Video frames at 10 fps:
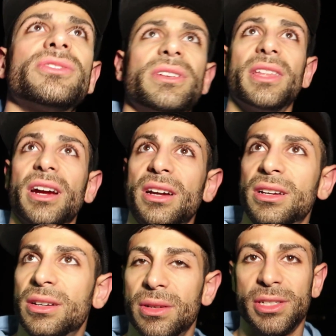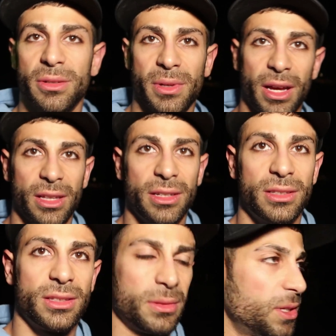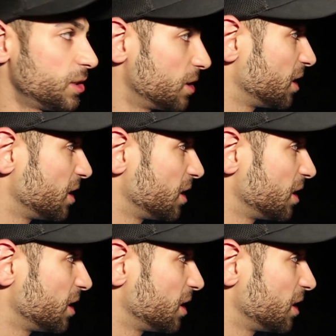Tree there. Watch out, Allie, dummy.